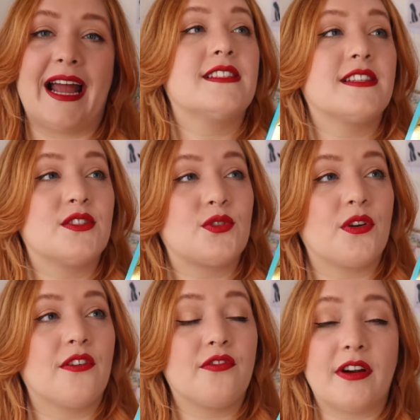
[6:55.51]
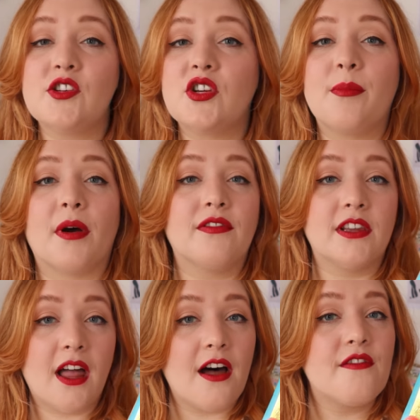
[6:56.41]
It's a story of friendship, of
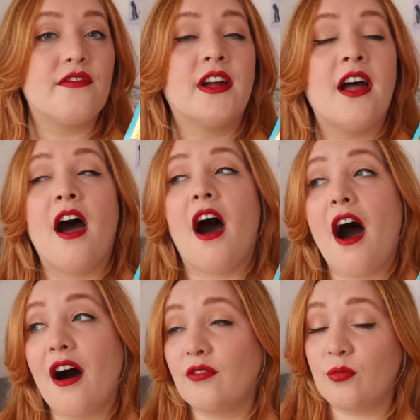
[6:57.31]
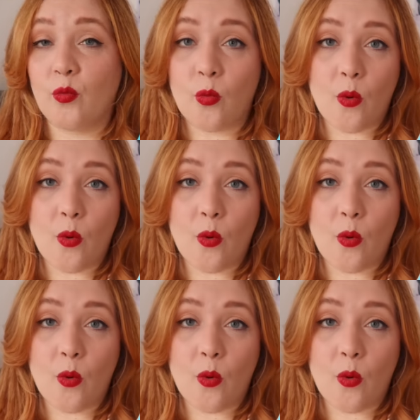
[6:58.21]
love, of